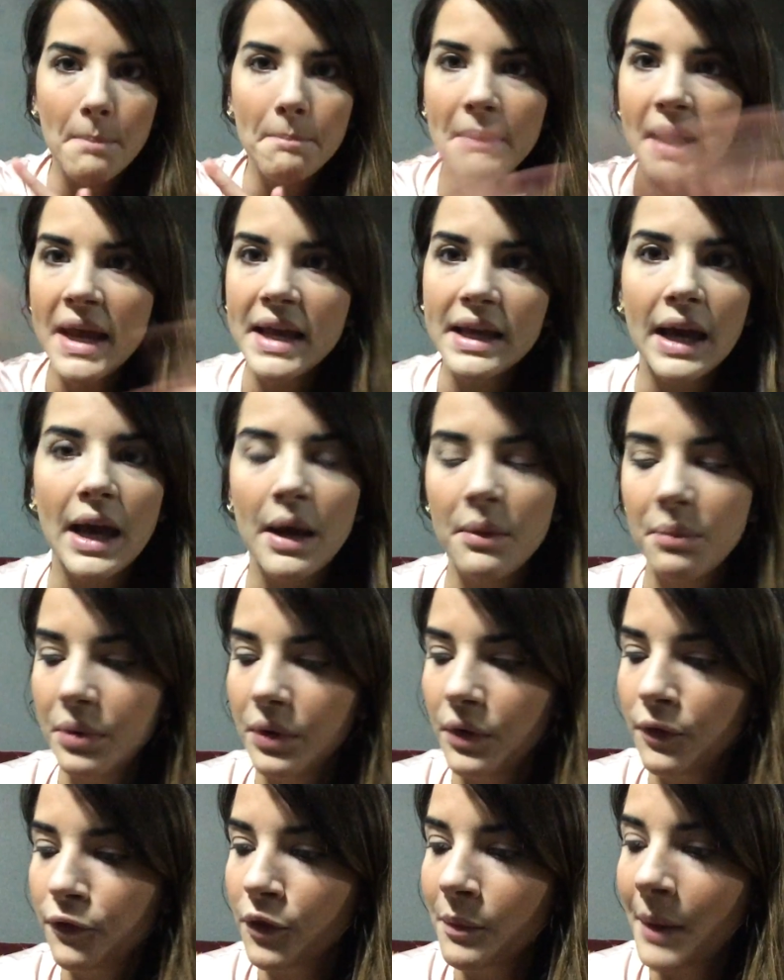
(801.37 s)
makeup
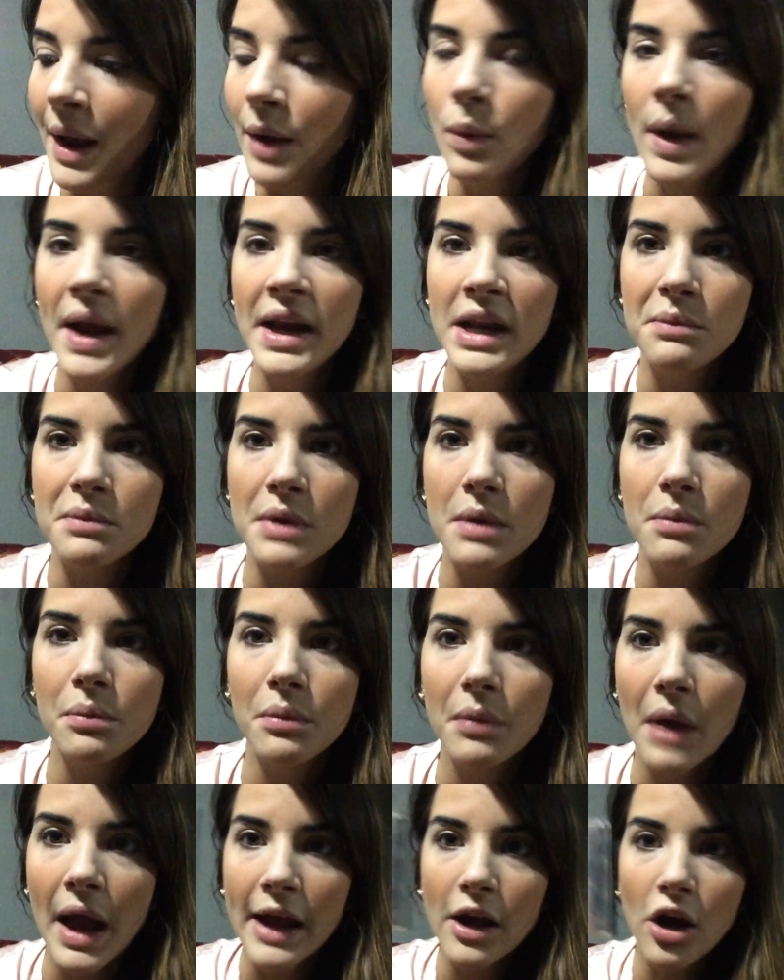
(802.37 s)
for my wedding, but
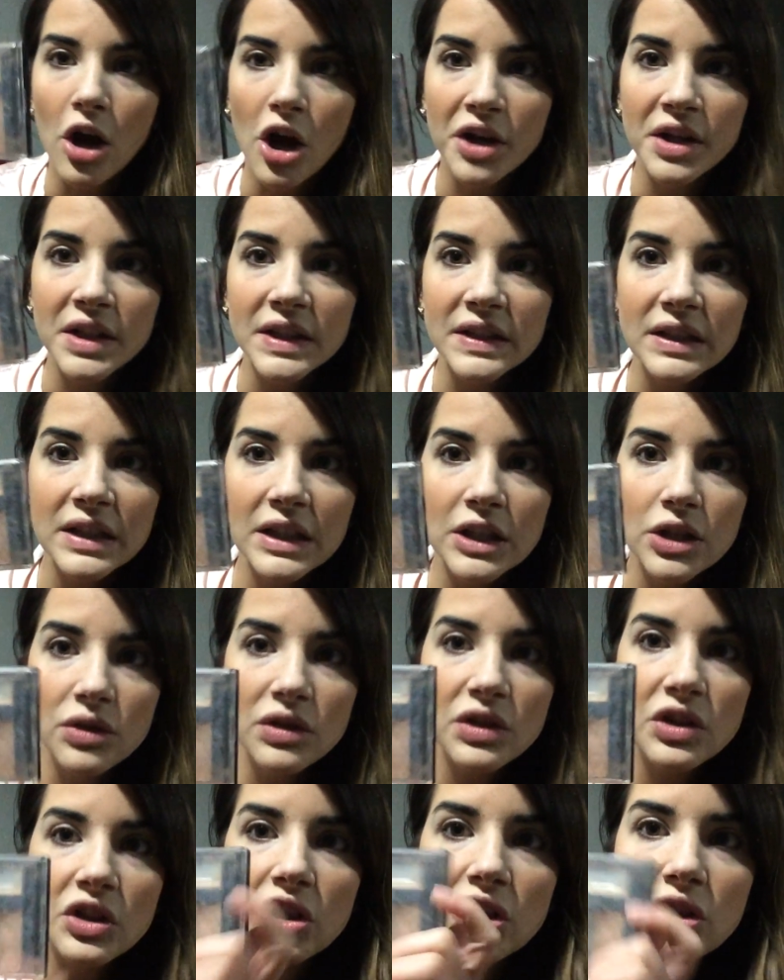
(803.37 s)
I honestly
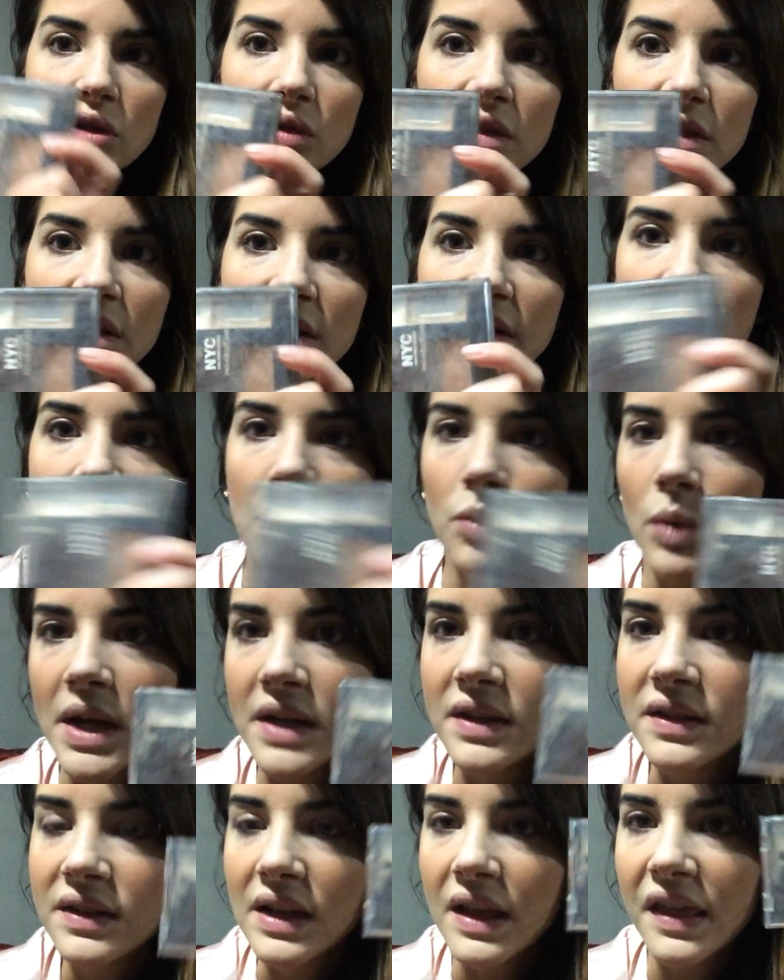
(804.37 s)
used to use this
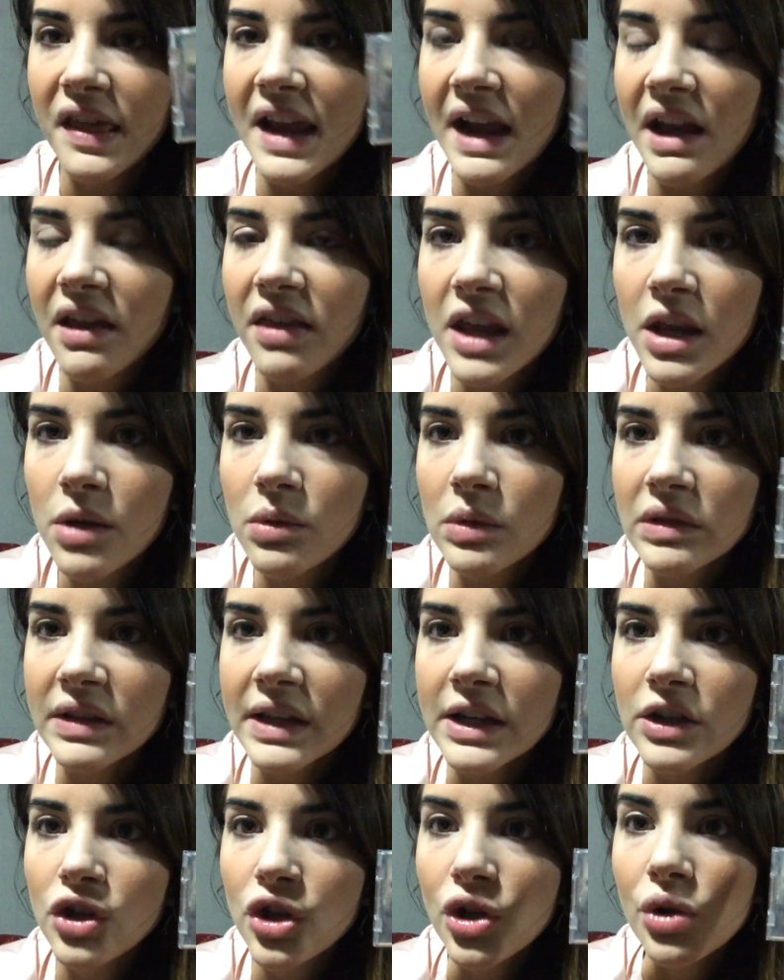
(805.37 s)
NYC thing. I think it was
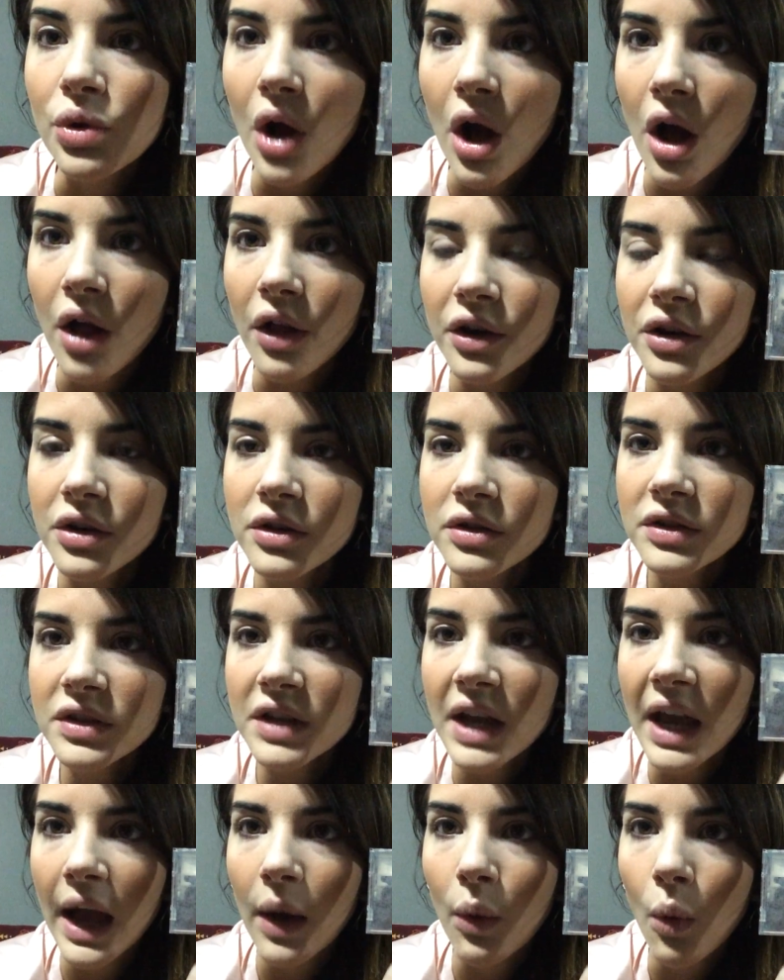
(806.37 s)
like $2
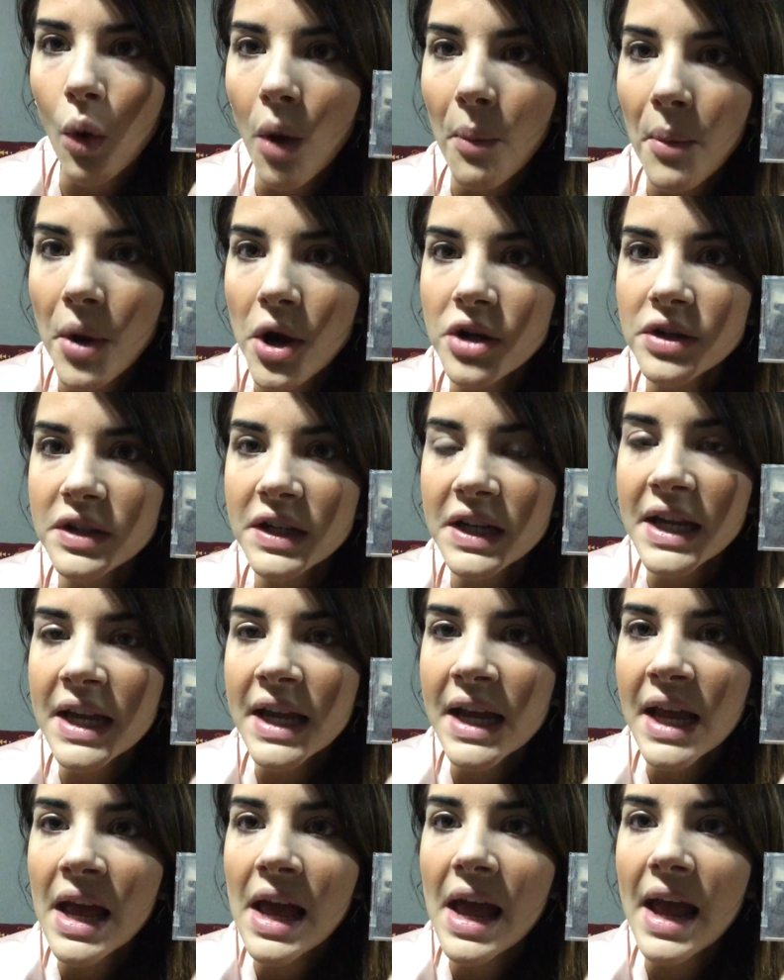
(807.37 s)
at Walmart,
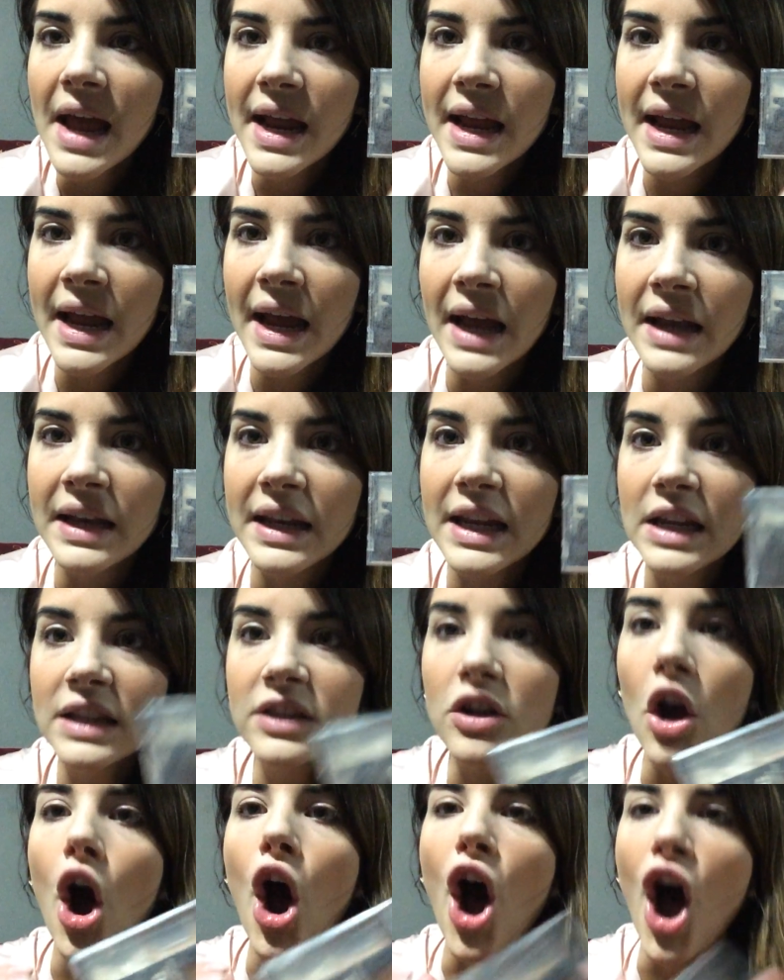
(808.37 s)
and
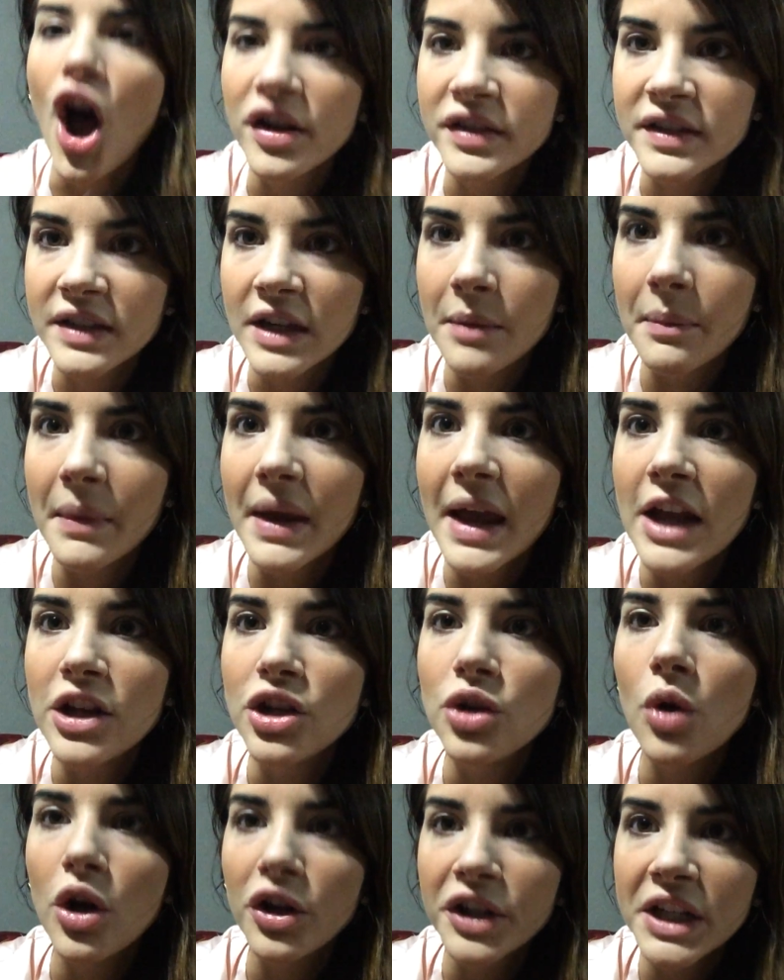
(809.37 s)
it's awesome, and
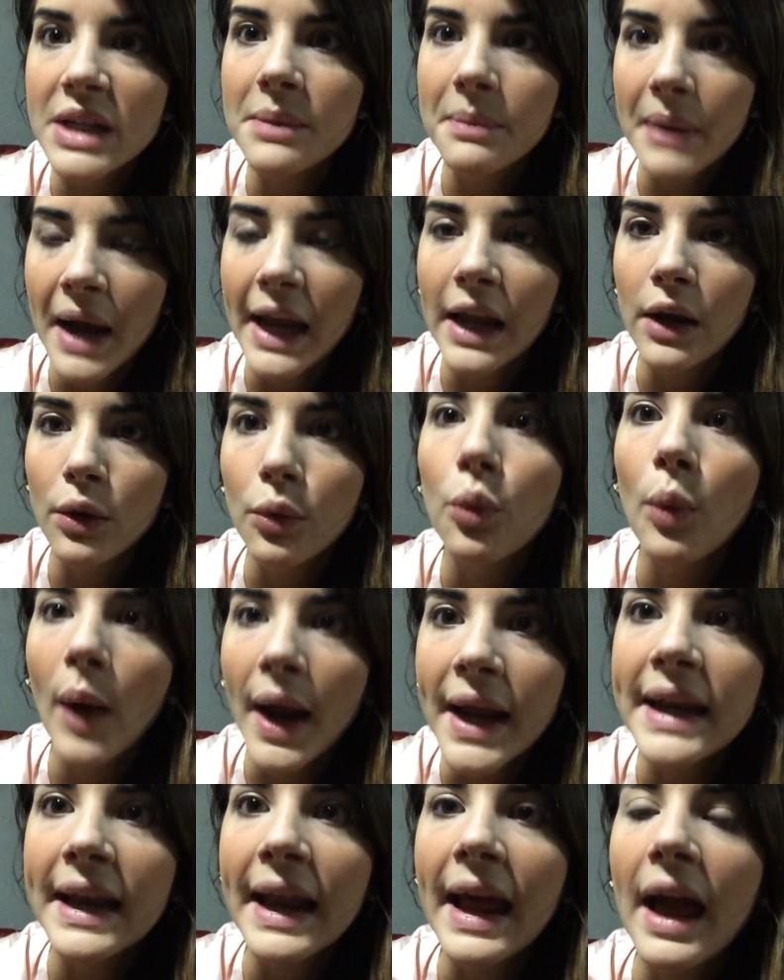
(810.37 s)
you all need to buy it
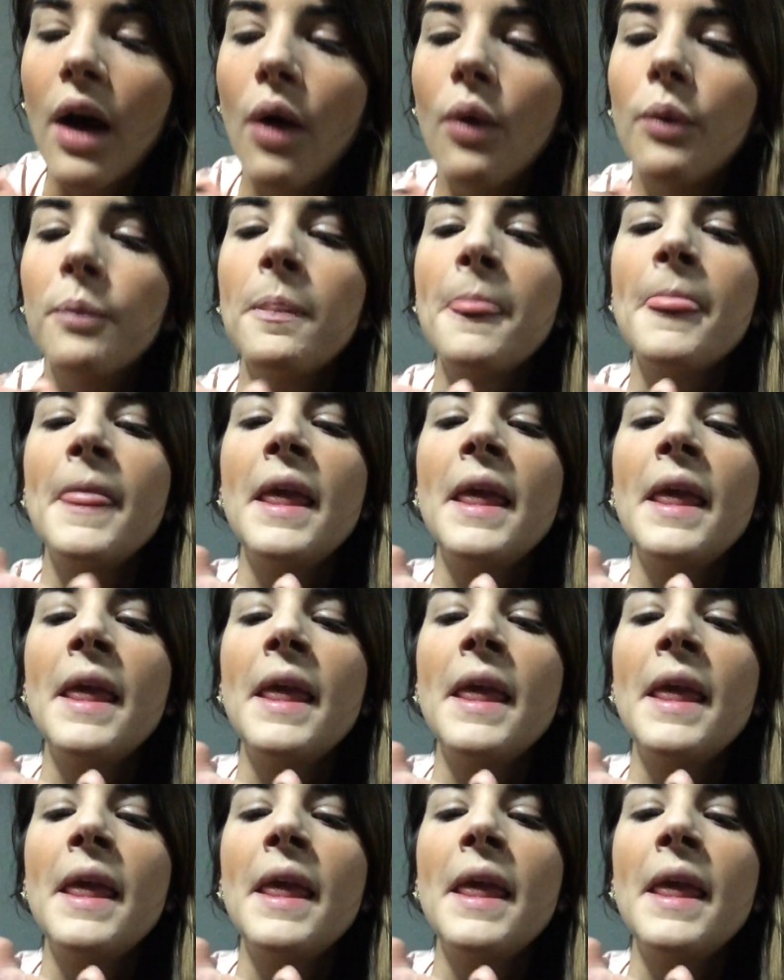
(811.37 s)
right now.